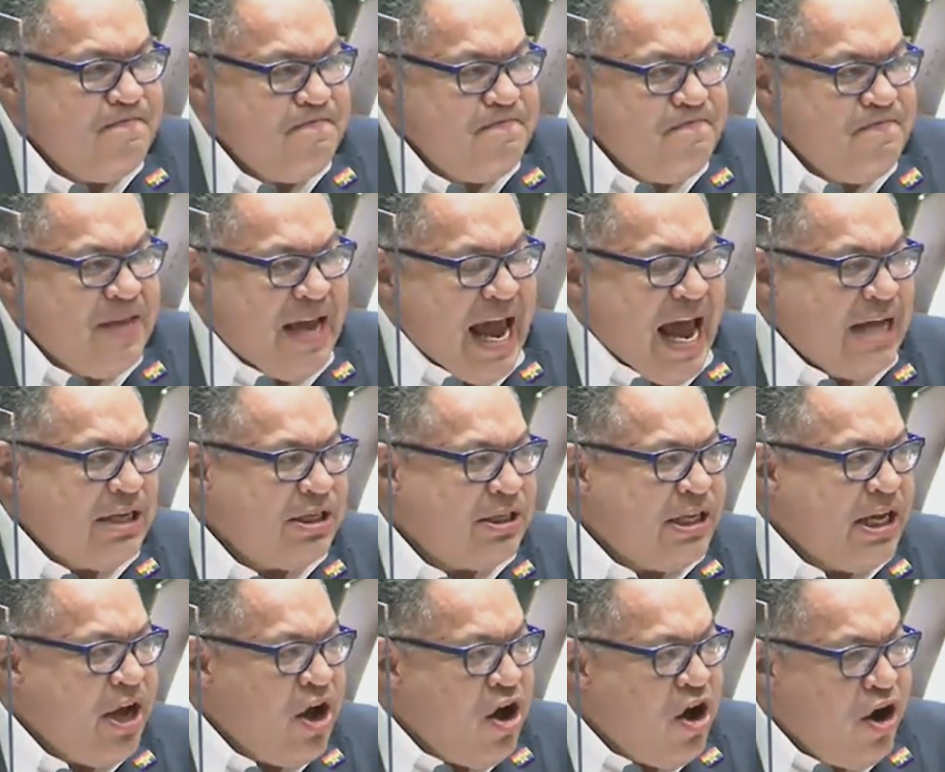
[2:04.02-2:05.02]
the
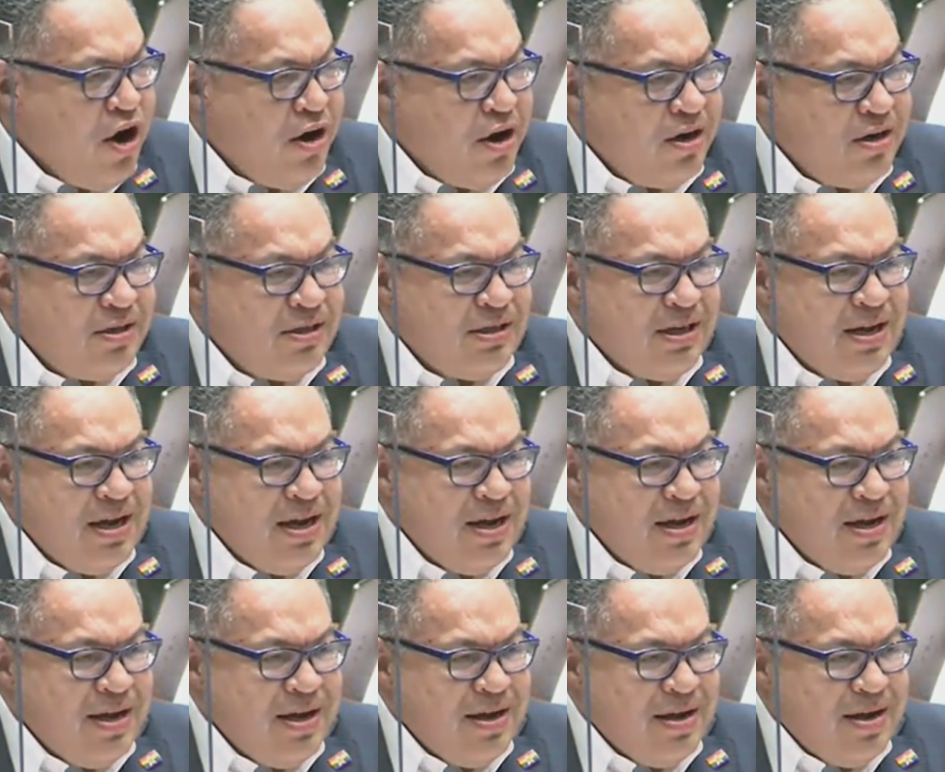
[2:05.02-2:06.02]
STRs,
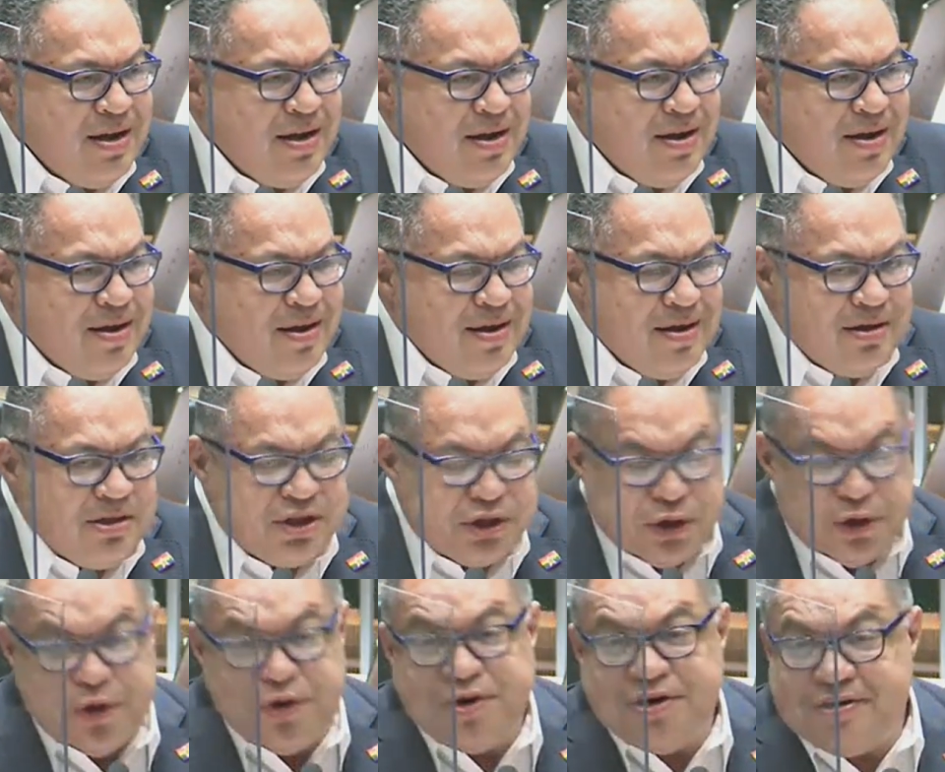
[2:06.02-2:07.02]

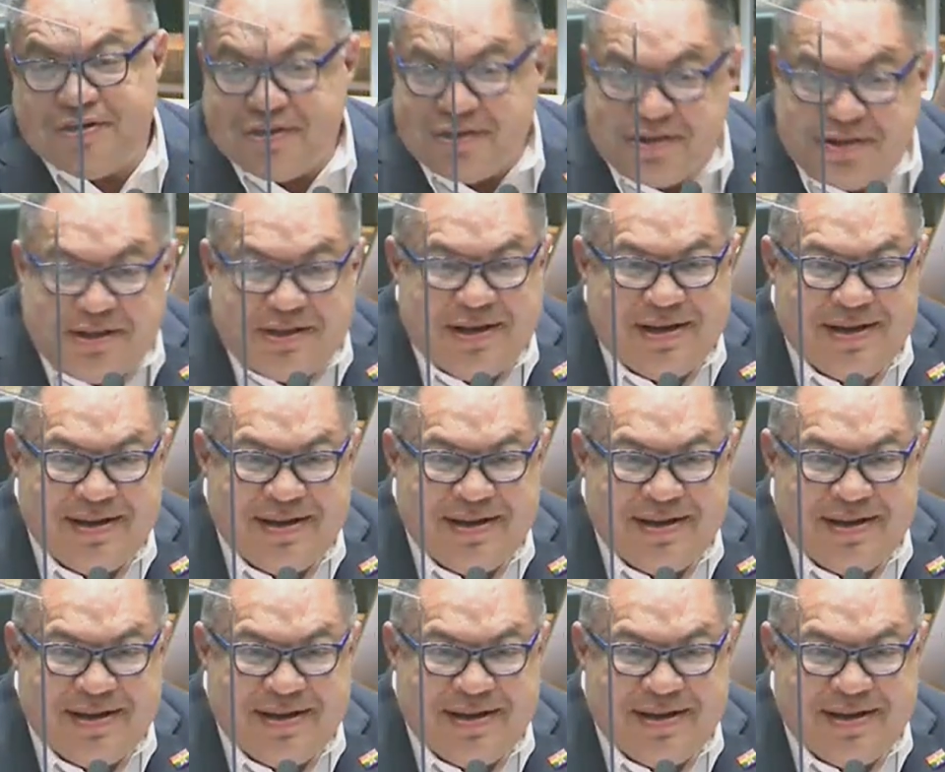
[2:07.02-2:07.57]
scooters,